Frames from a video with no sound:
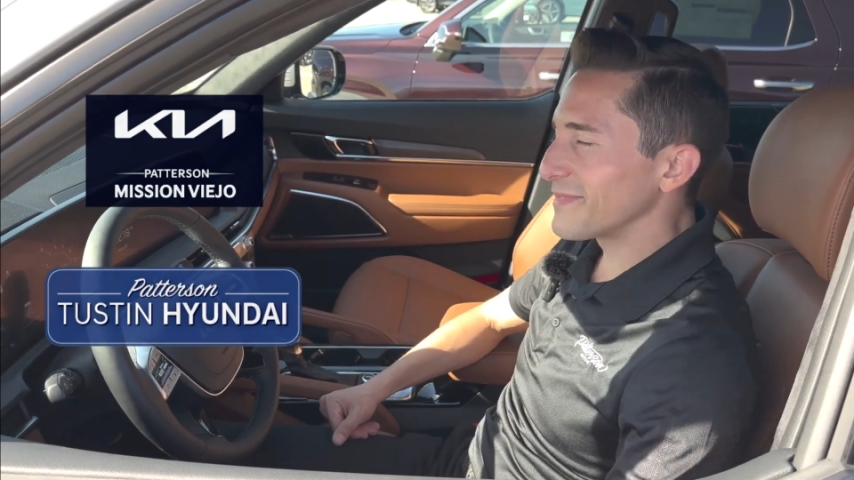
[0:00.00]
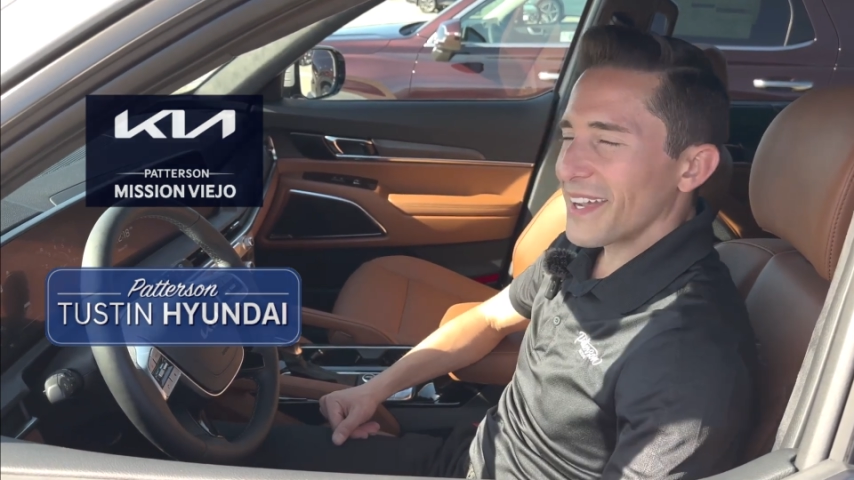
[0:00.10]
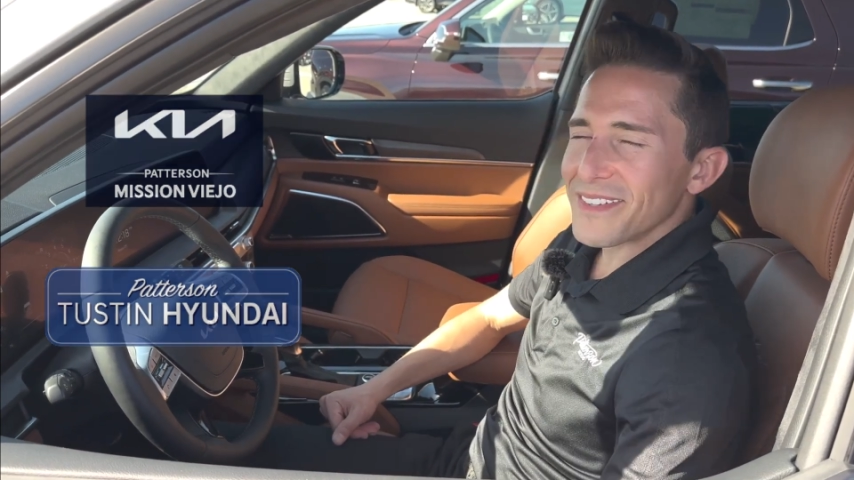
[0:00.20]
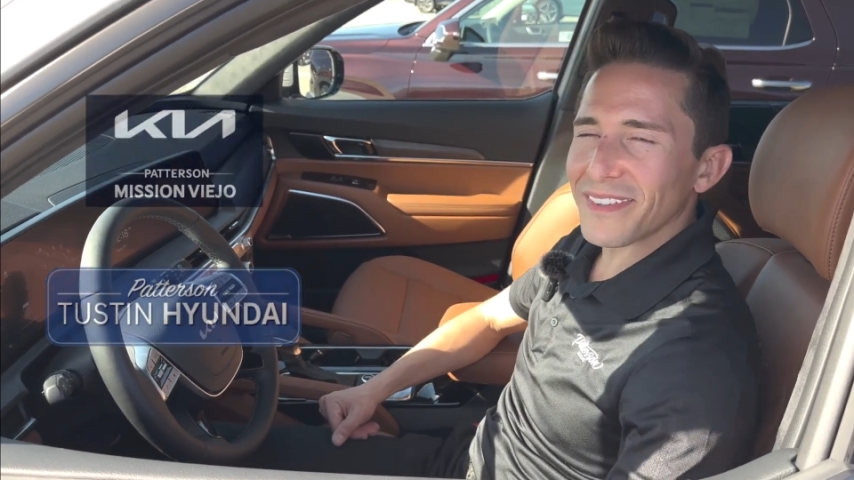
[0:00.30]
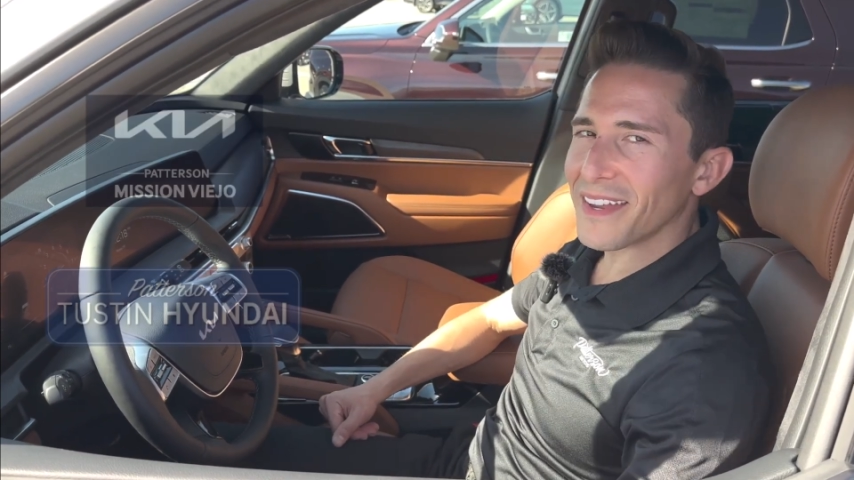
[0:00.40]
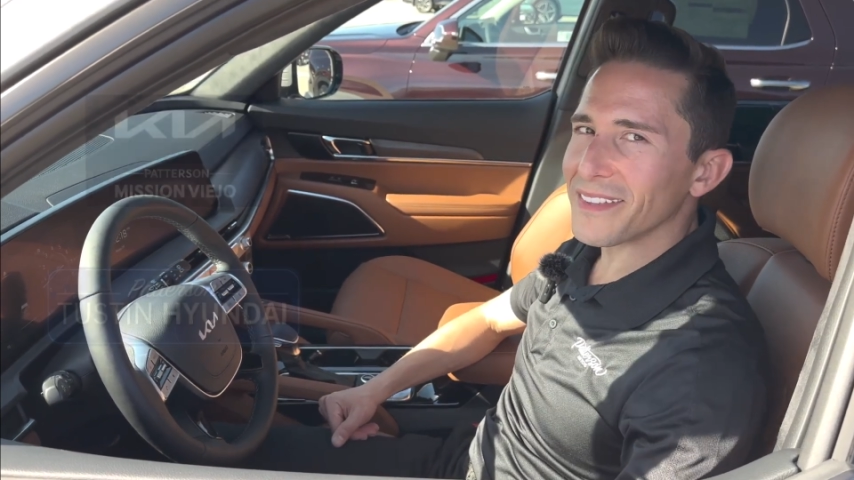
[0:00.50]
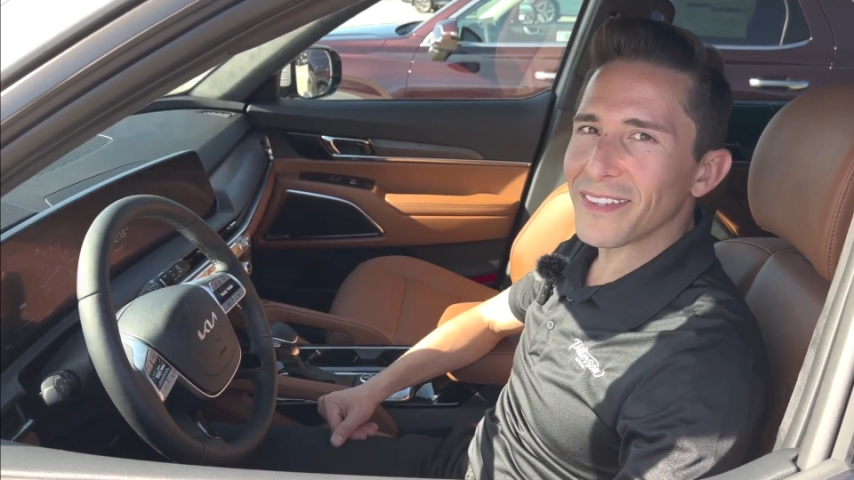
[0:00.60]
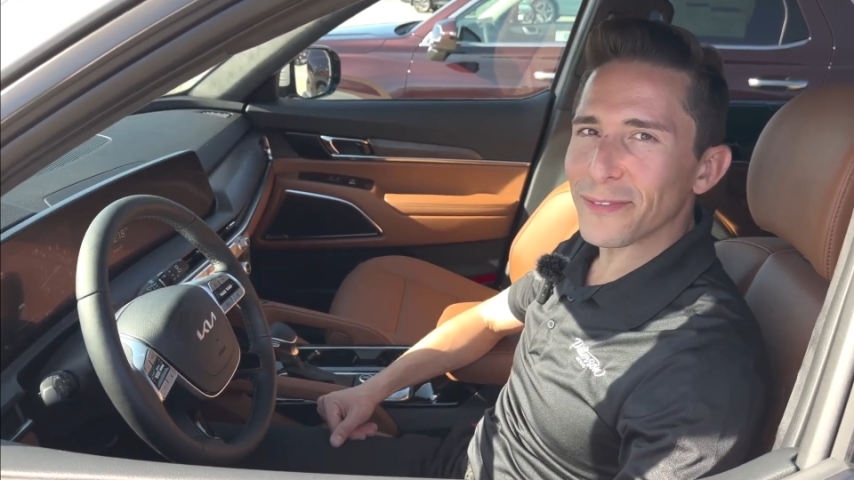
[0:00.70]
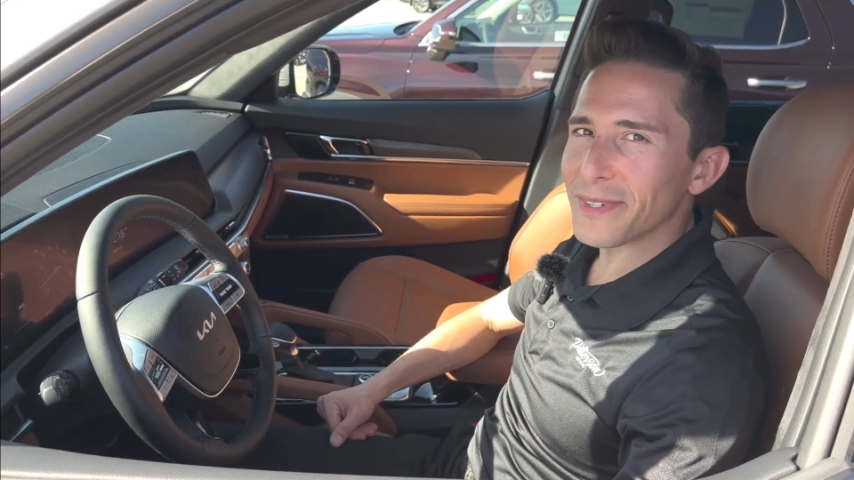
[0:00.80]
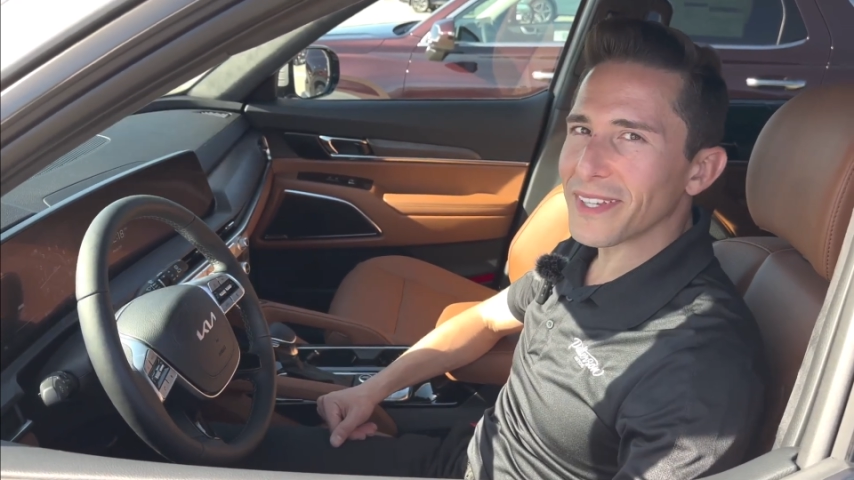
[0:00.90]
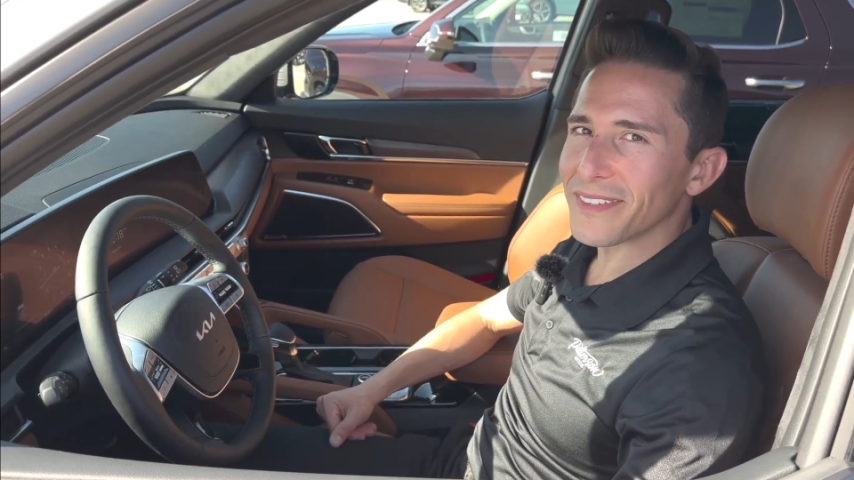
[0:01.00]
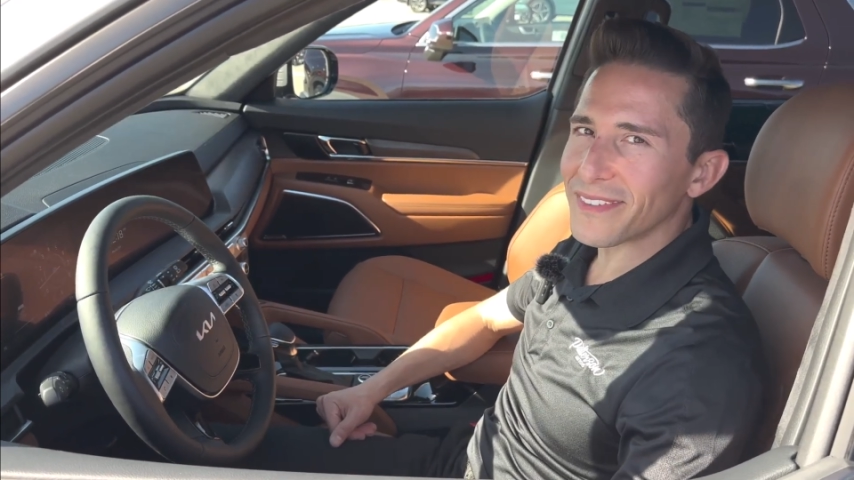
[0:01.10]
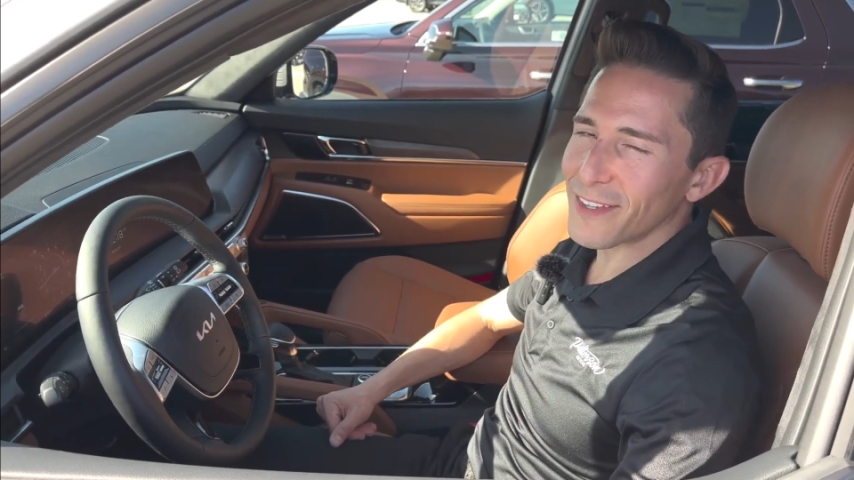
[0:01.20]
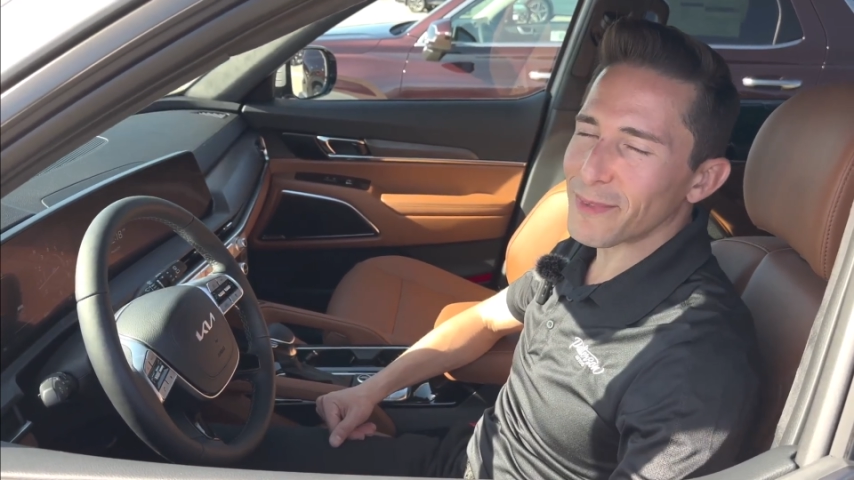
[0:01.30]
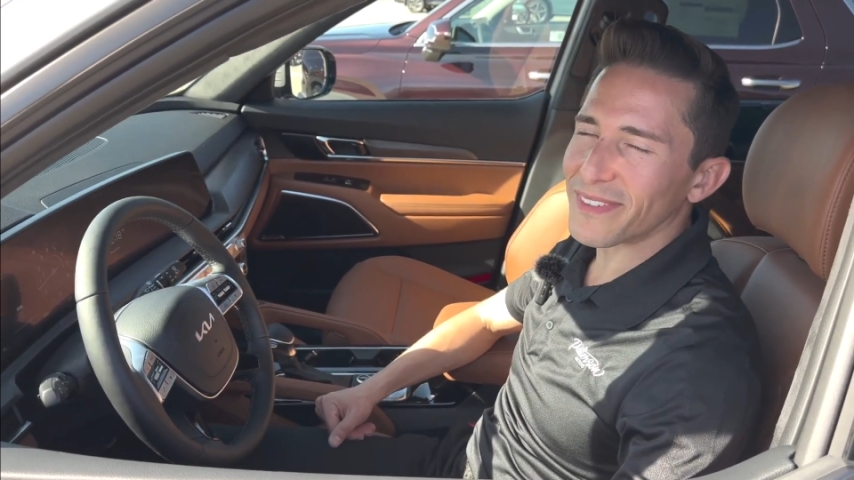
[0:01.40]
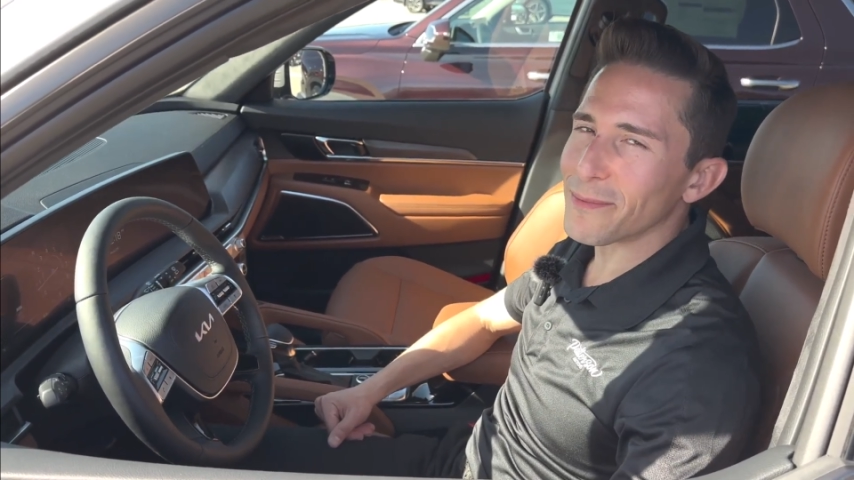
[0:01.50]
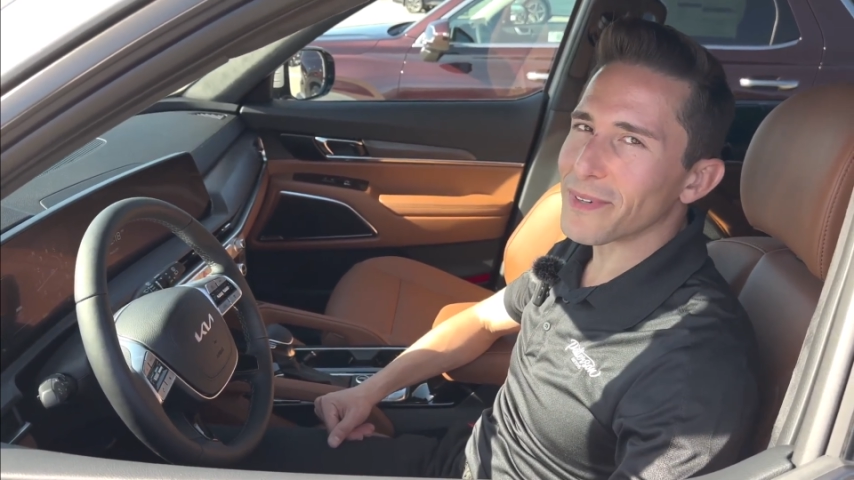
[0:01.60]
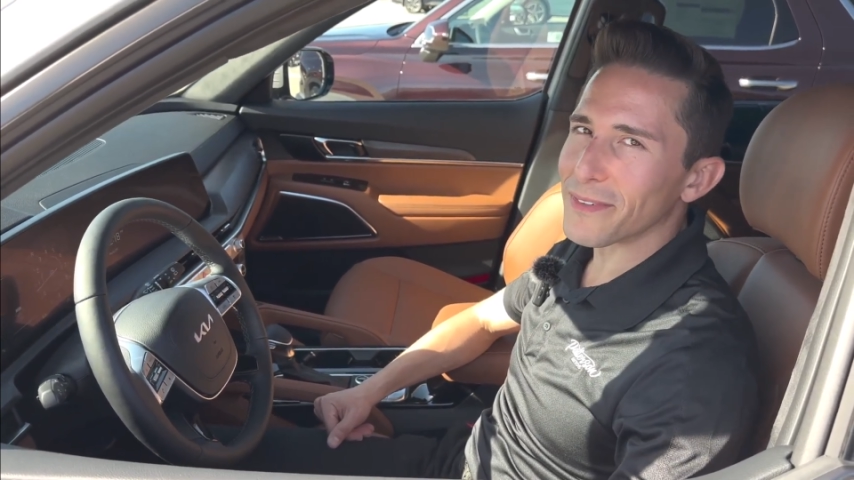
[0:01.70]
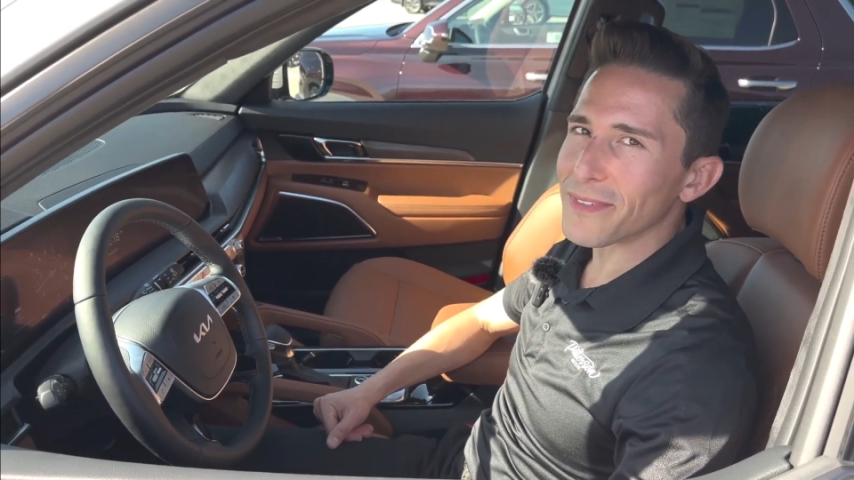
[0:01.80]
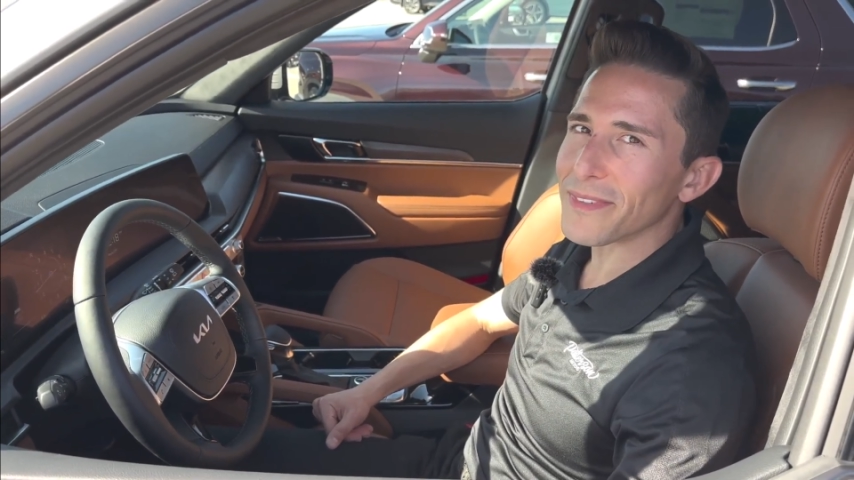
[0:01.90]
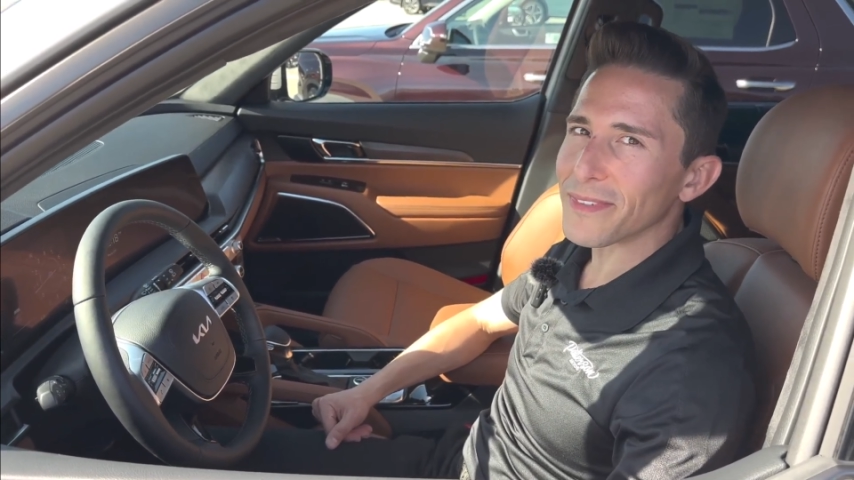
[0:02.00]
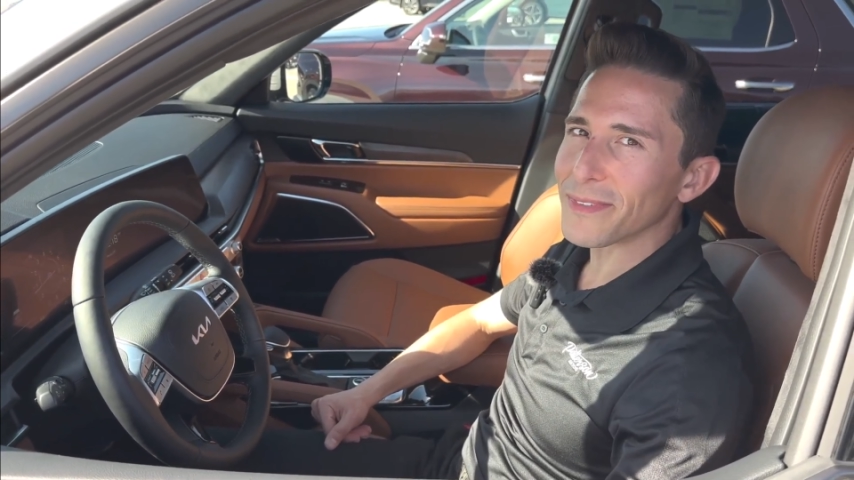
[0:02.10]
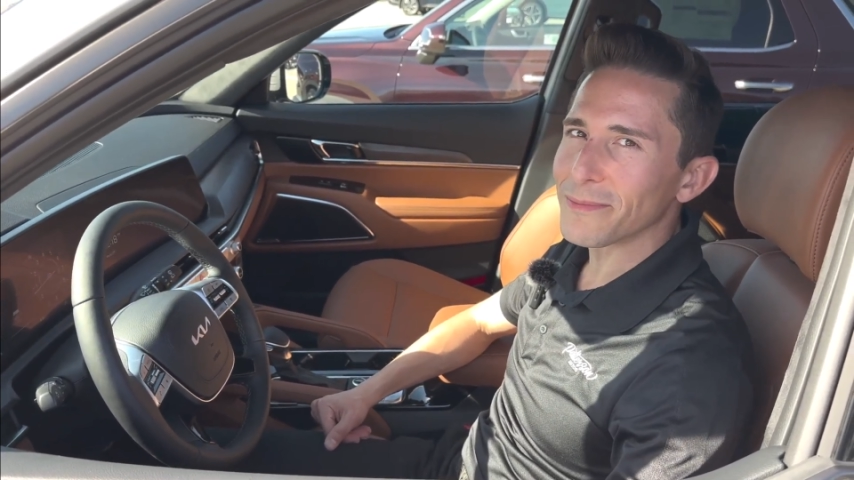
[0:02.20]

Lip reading: I just got in this one because it saved my seat preferences.